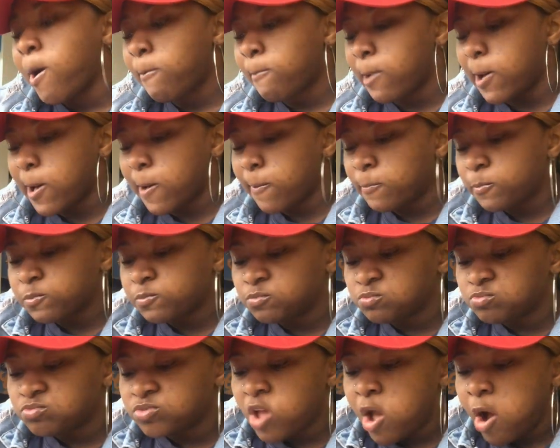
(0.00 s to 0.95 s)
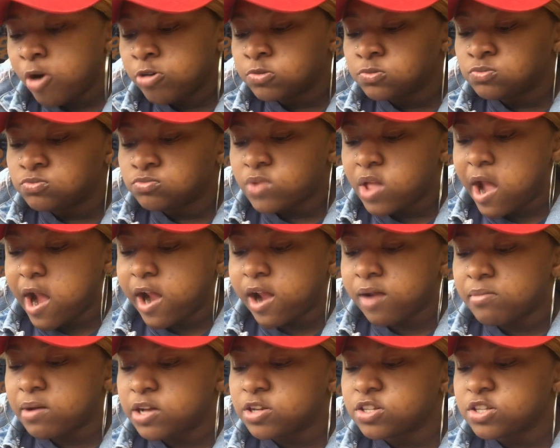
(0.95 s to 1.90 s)
But
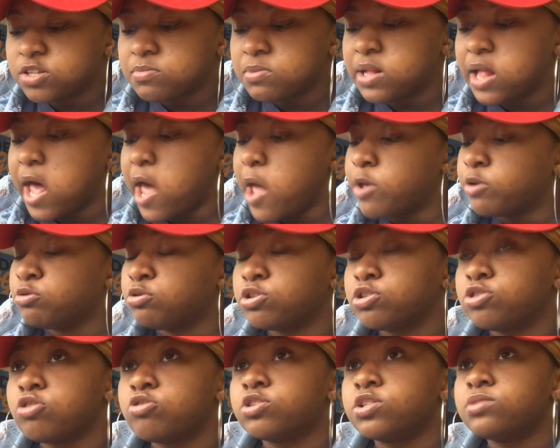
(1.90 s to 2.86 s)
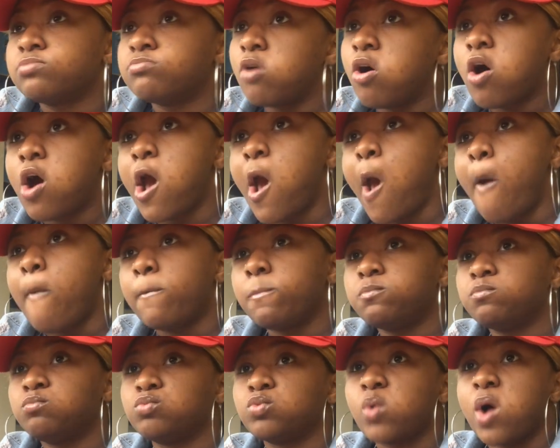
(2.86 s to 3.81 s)
everybody used to be like, "You so smart,
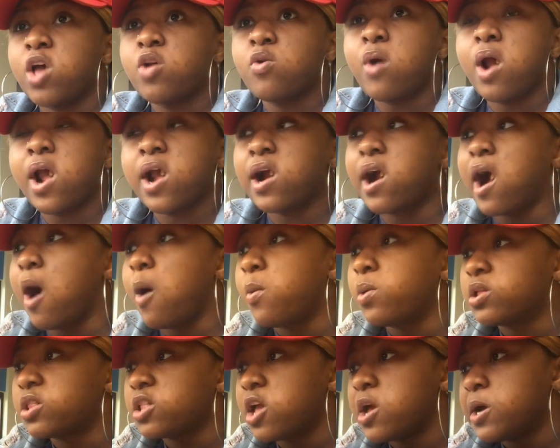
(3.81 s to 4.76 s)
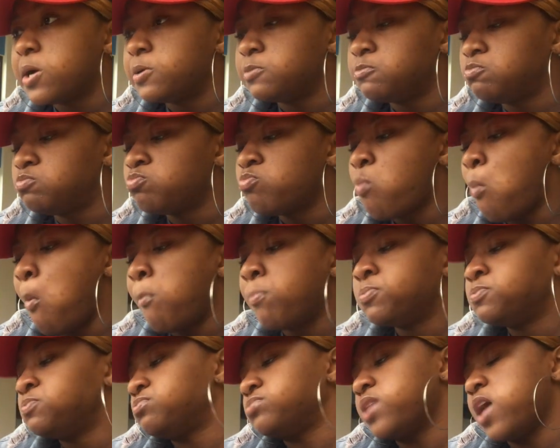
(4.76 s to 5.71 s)
why you hang out with them?"
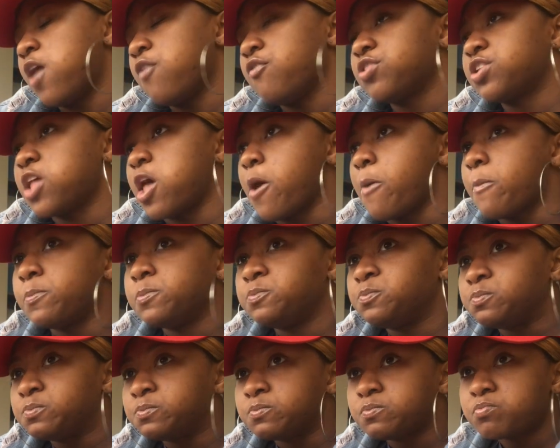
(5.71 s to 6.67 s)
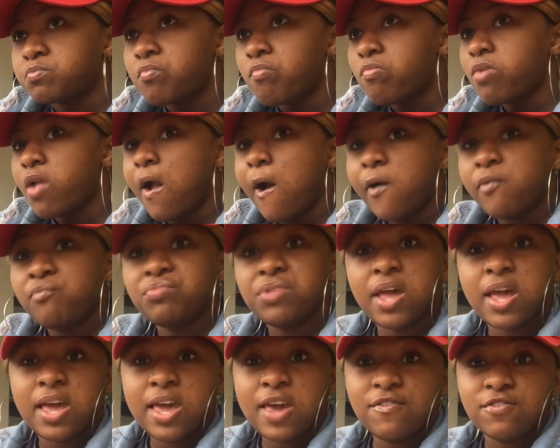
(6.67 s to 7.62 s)
everything.
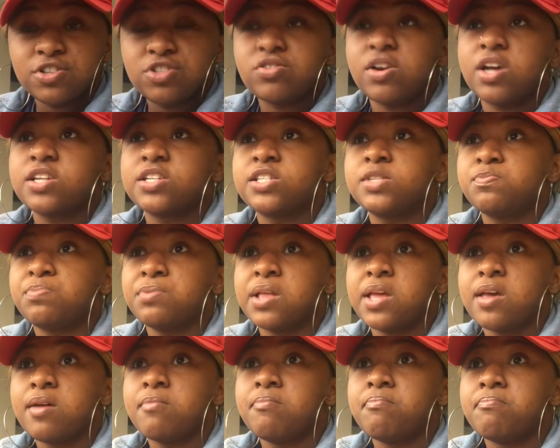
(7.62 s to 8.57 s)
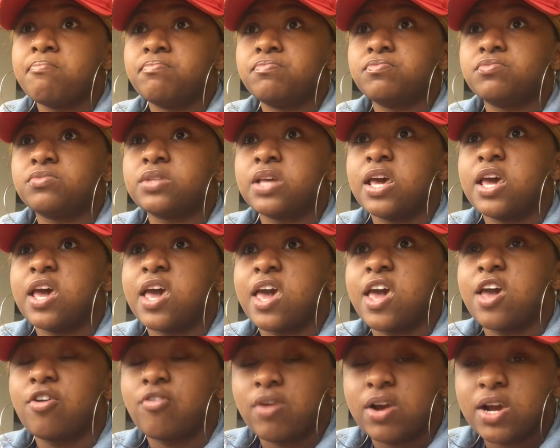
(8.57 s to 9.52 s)
They even try to split in
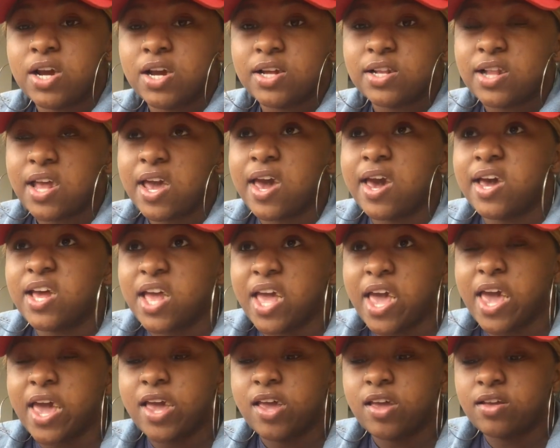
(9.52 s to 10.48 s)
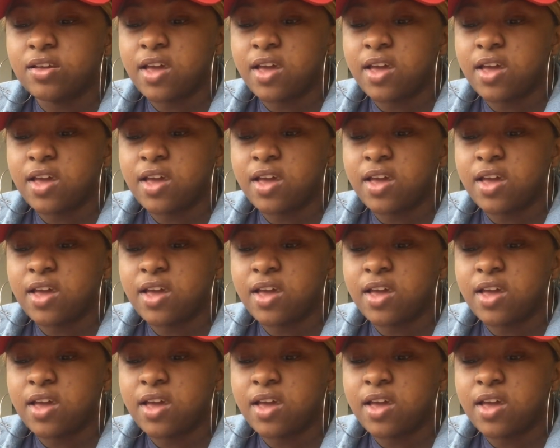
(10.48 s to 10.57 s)
A grade. They had A